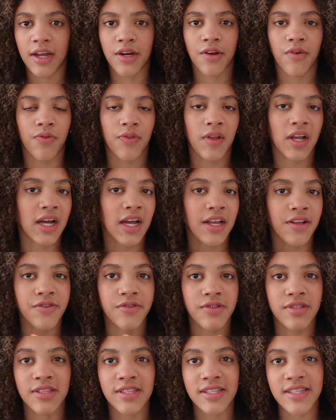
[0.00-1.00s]
I don't think I
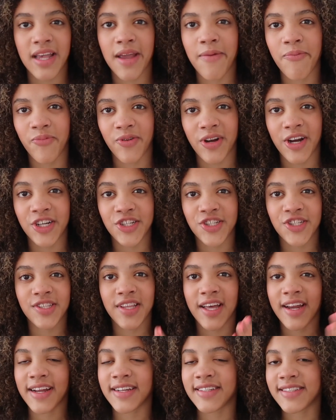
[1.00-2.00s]
used the same brush
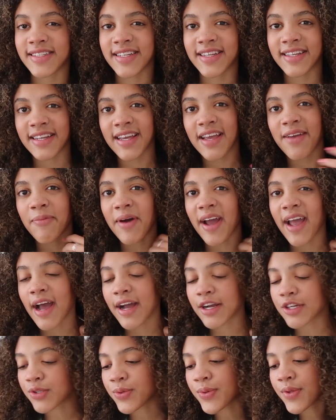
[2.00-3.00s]
that I did in my
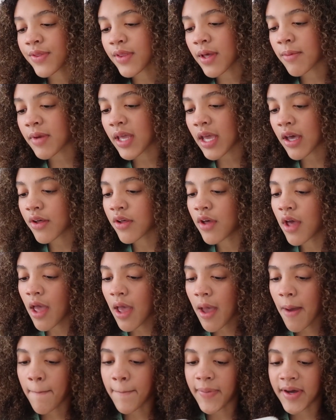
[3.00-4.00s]
actual thumbnail,
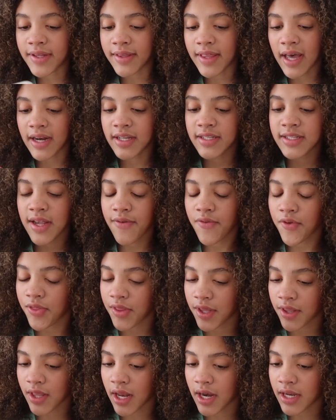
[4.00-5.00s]
but that is
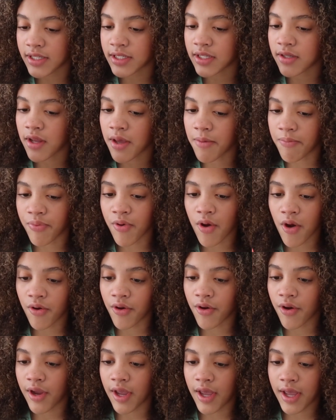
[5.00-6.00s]
everything that I did in
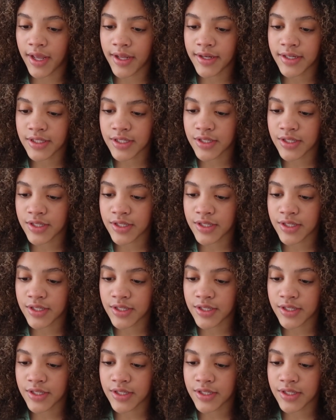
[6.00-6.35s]
Procreate.